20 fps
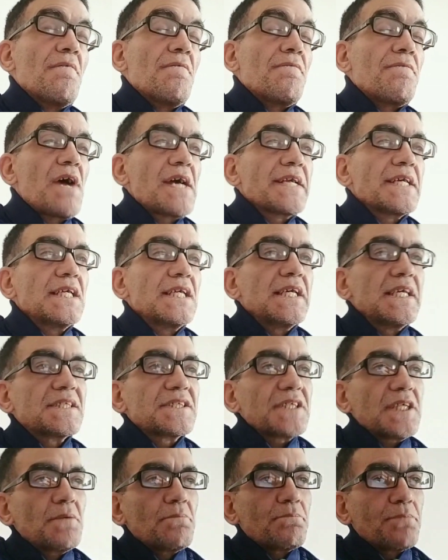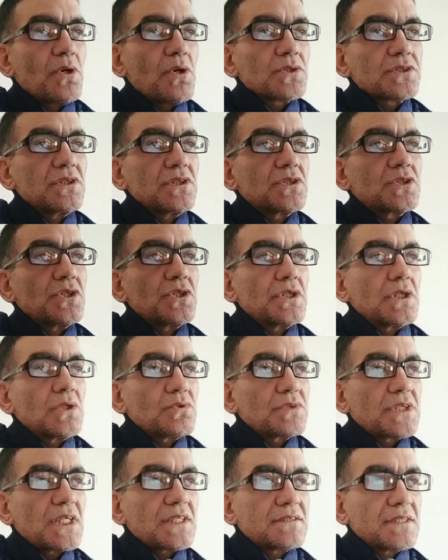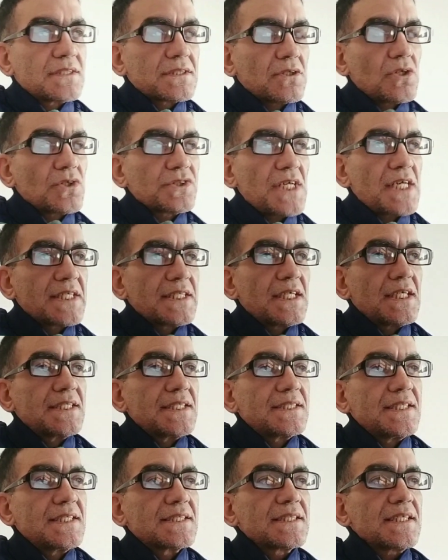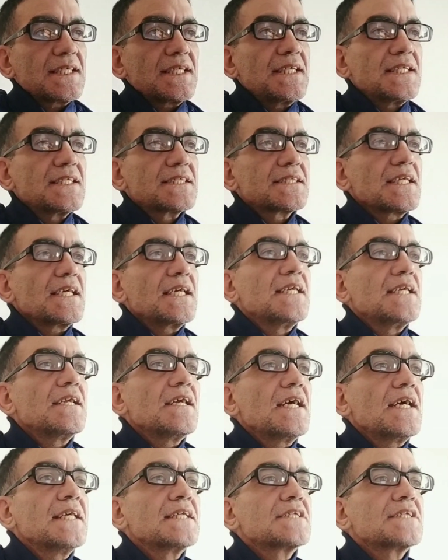Finally, it's important to note that discourse analysis is an